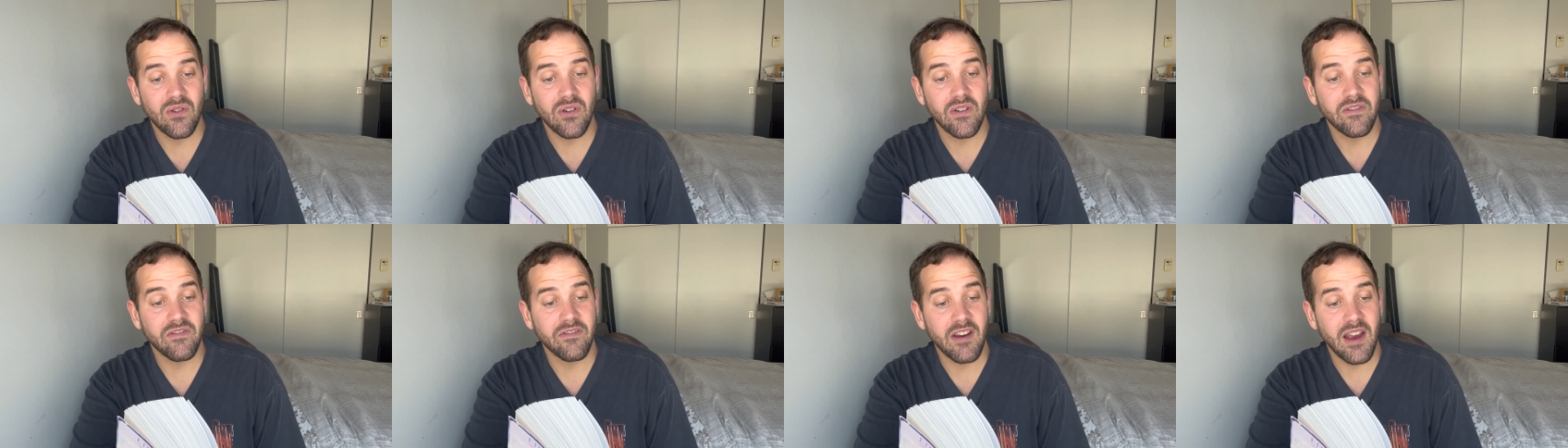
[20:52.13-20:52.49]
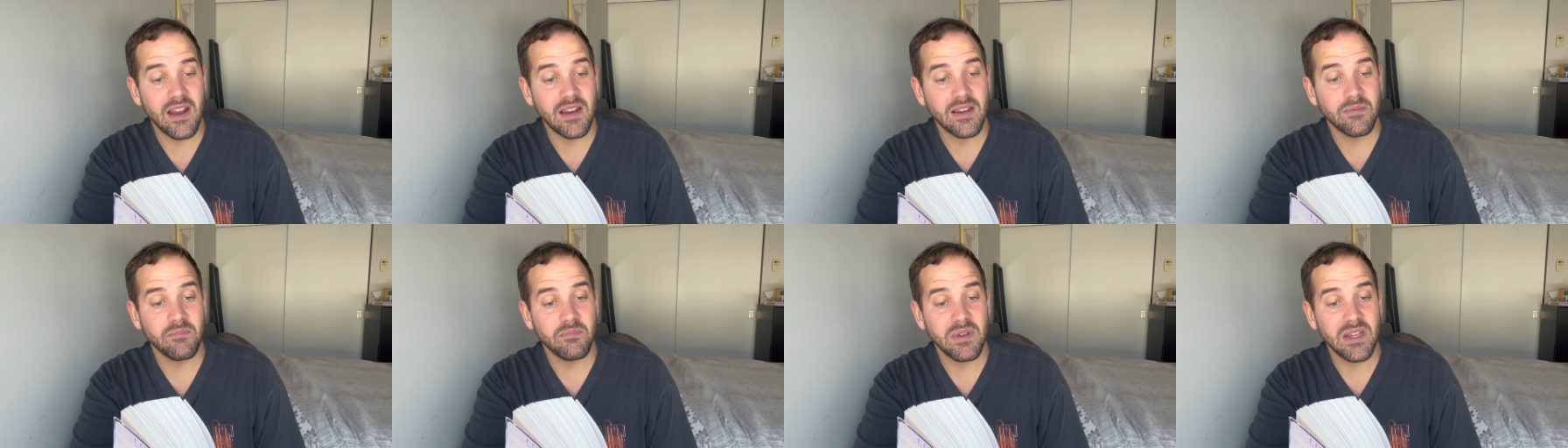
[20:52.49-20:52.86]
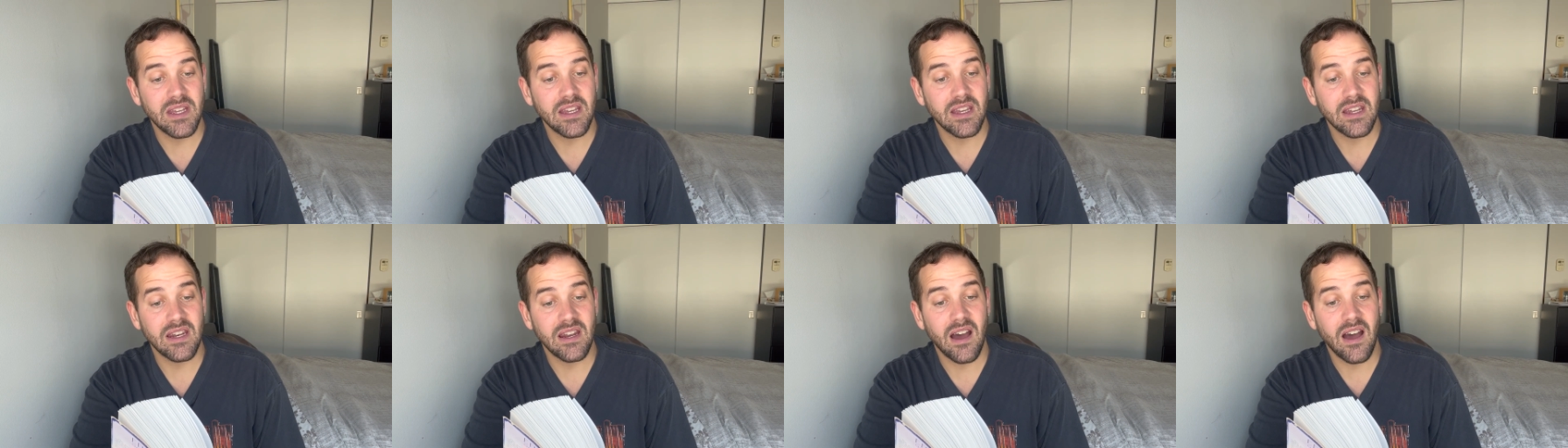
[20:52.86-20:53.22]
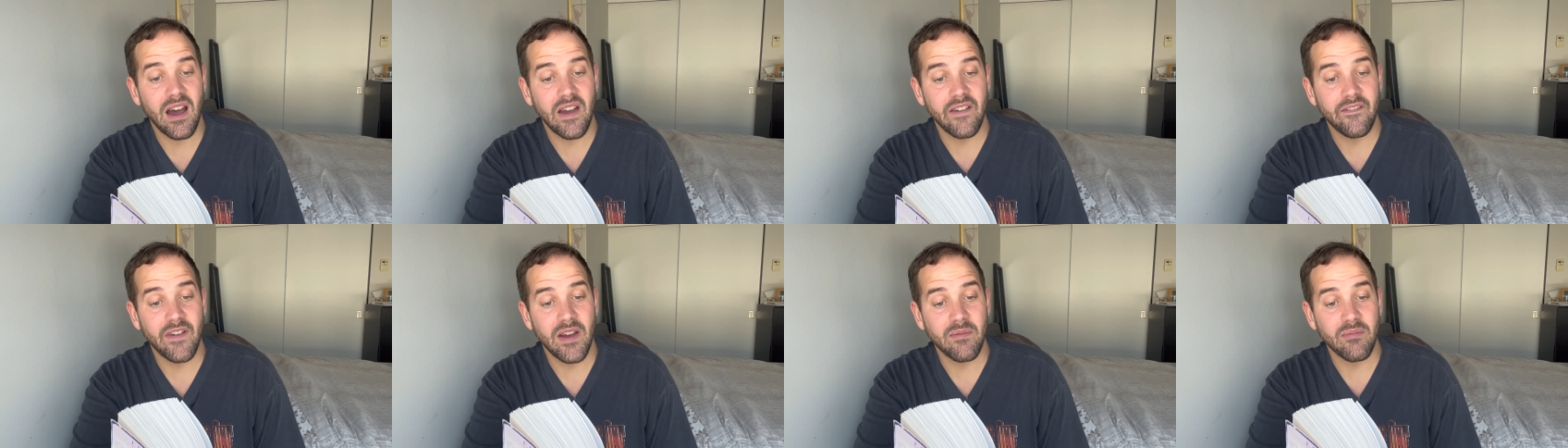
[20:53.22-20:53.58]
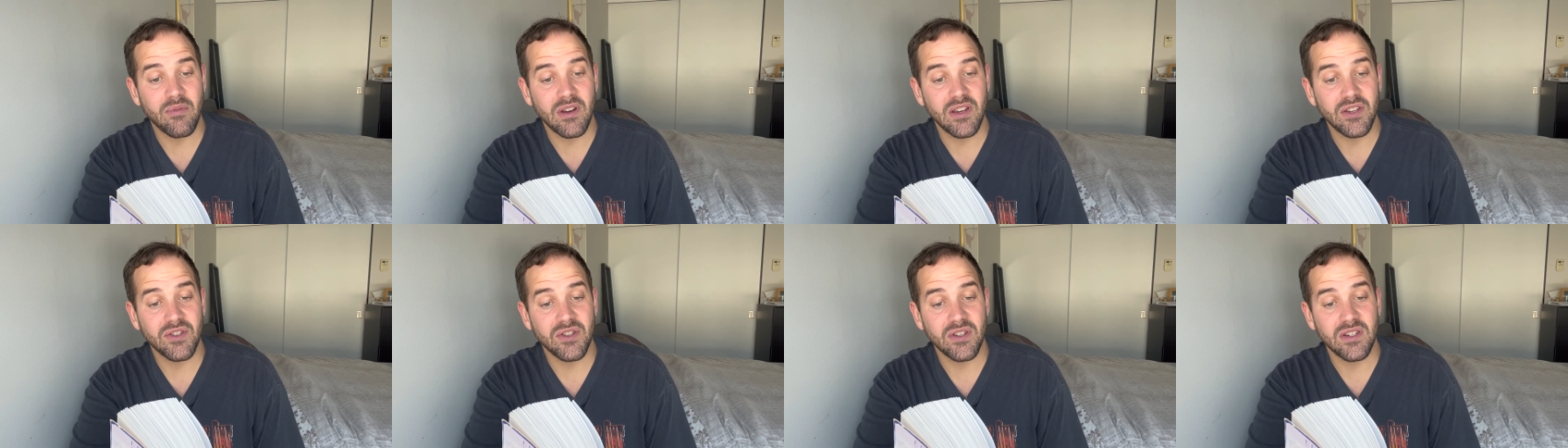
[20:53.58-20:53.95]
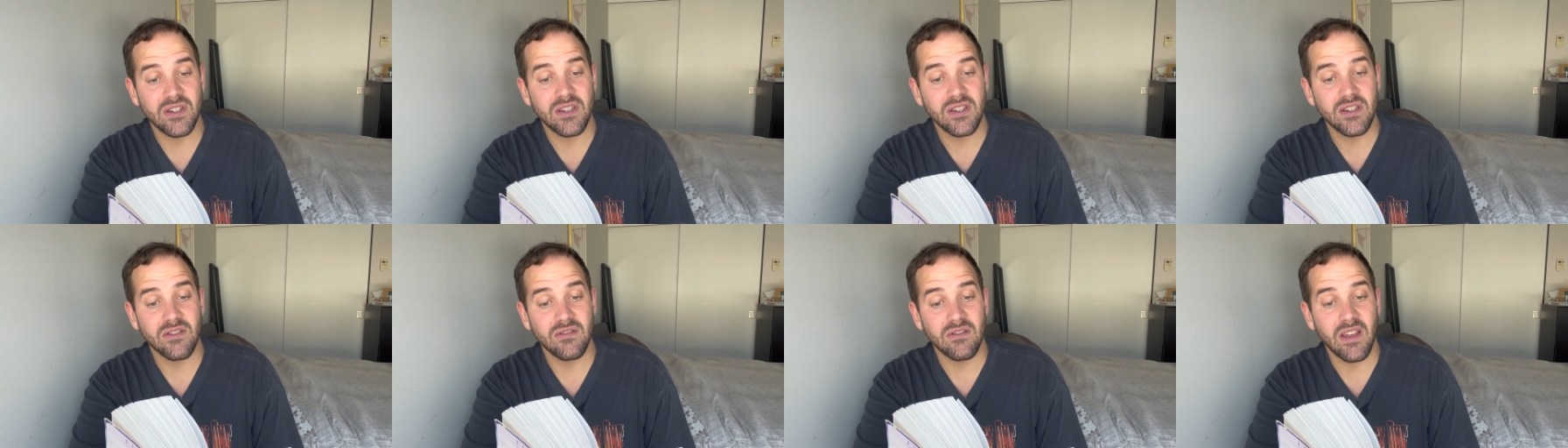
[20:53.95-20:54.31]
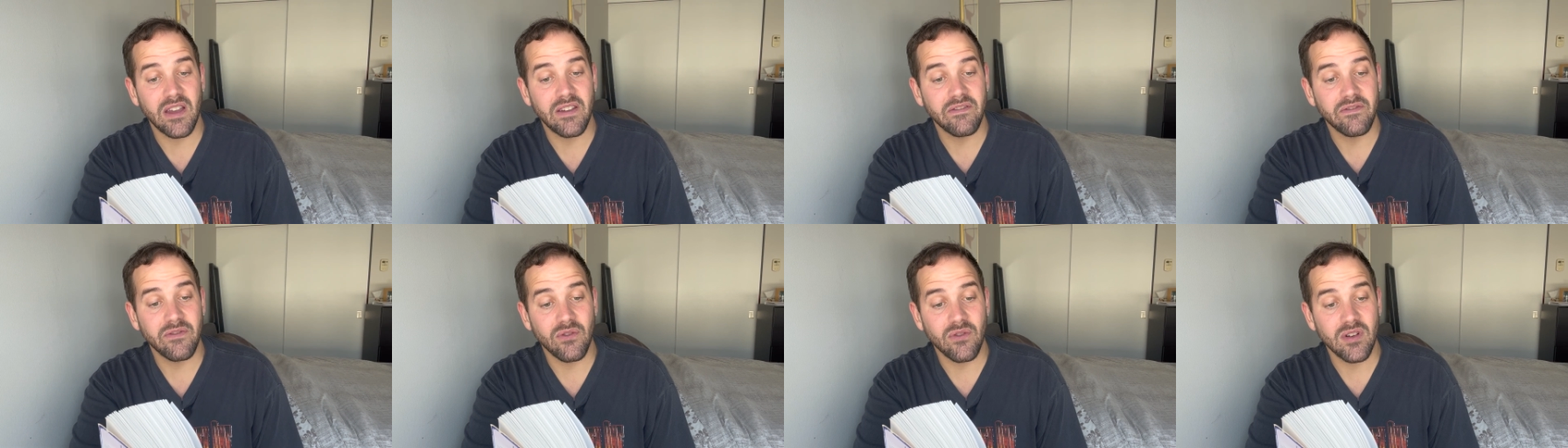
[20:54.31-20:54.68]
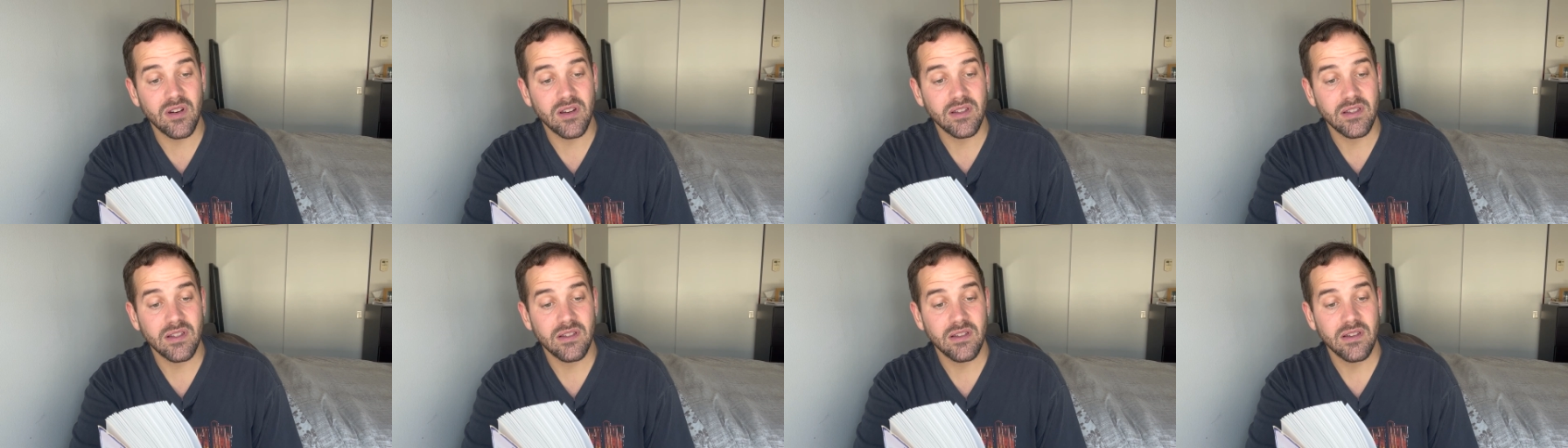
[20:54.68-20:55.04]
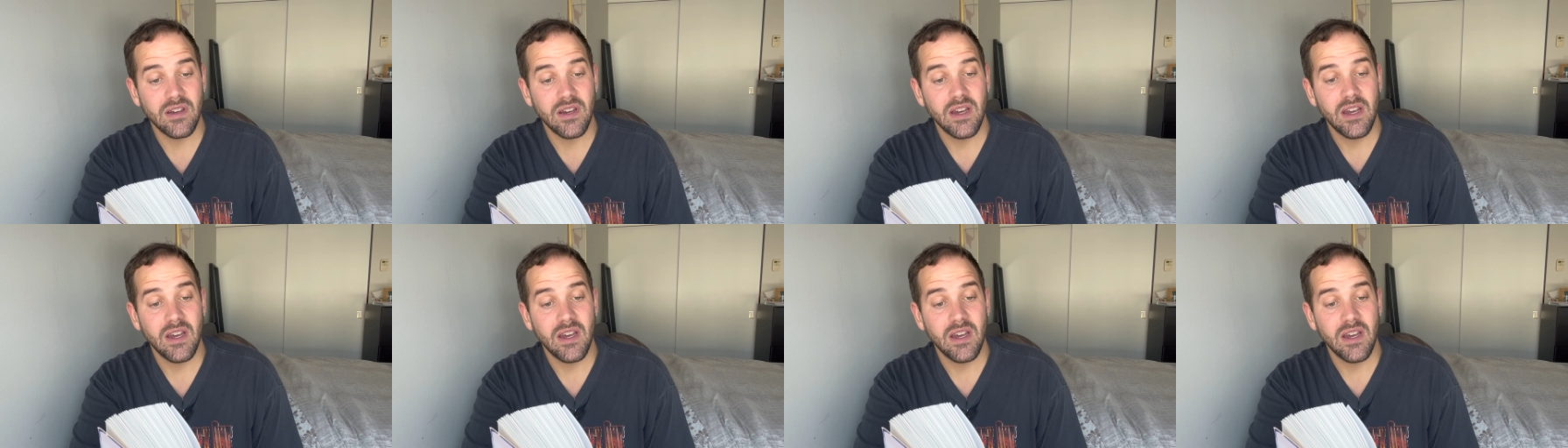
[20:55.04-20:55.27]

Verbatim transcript: or friend being in a high vibration to your life force.